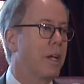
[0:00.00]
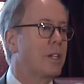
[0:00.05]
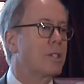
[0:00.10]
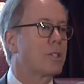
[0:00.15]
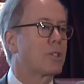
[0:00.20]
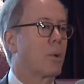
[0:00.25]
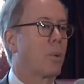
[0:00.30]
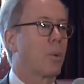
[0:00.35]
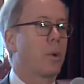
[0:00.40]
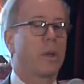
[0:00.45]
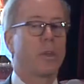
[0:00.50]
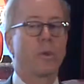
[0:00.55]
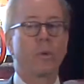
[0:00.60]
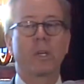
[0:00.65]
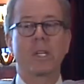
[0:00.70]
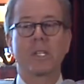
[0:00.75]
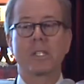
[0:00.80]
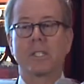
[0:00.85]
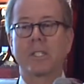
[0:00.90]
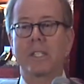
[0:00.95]
So you
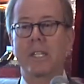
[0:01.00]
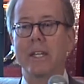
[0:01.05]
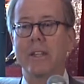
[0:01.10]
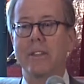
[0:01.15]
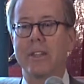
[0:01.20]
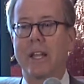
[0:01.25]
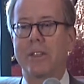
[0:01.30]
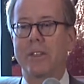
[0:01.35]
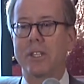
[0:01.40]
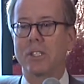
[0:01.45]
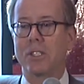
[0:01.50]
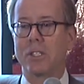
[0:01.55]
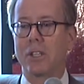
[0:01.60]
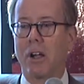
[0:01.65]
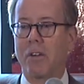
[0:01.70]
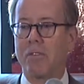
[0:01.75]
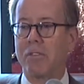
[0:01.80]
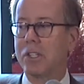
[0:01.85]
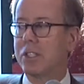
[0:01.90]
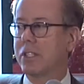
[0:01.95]
can see that the
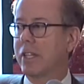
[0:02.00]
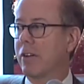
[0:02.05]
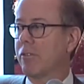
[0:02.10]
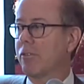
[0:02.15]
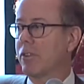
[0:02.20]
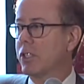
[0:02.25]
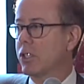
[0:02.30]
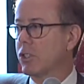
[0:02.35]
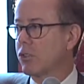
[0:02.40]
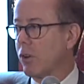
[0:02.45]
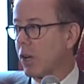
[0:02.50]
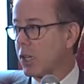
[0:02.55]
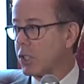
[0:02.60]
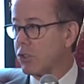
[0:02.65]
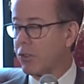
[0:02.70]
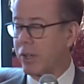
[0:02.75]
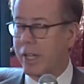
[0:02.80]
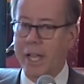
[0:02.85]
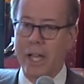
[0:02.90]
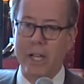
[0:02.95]
sovereign debt
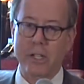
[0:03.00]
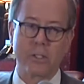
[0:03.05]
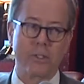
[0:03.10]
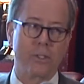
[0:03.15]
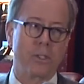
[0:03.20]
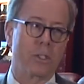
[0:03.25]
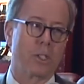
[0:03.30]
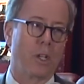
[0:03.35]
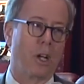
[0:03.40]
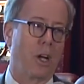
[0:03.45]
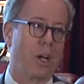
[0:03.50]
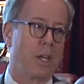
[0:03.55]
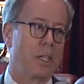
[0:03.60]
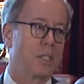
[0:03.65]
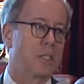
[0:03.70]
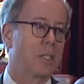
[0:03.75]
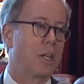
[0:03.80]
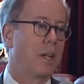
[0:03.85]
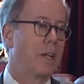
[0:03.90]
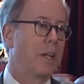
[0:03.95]
restructuring
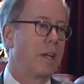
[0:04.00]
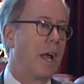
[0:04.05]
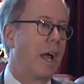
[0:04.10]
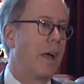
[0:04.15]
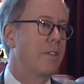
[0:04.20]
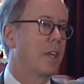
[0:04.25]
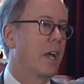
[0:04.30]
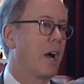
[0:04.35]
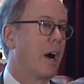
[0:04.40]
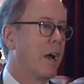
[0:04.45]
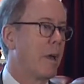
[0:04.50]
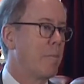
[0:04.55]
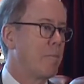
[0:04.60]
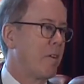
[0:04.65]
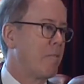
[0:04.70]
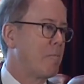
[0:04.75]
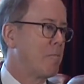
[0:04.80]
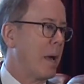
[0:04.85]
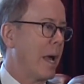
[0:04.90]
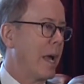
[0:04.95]
exercise and the
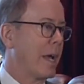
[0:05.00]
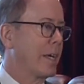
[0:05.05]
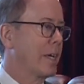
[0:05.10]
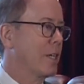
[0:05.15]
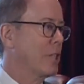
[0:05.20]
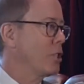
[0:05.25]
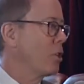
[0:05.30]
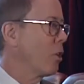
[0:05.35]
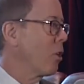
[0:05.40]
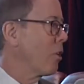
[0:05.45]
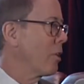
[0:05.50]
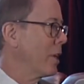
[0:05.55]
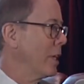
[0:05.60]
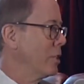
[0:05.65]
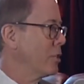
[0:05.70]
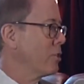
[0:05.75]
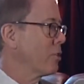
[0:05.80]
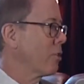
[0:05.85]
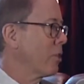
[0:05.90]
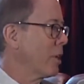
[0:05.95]
IMF package are
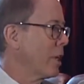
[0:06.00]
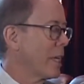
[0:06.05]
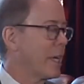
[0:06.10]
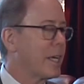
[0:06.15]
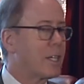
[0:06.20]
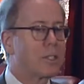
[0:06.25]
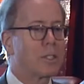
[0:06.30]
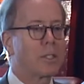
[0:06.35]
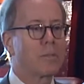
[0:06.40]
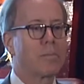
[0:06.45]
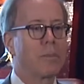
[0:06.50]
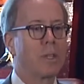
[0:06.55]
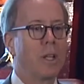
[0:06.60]
interlinked.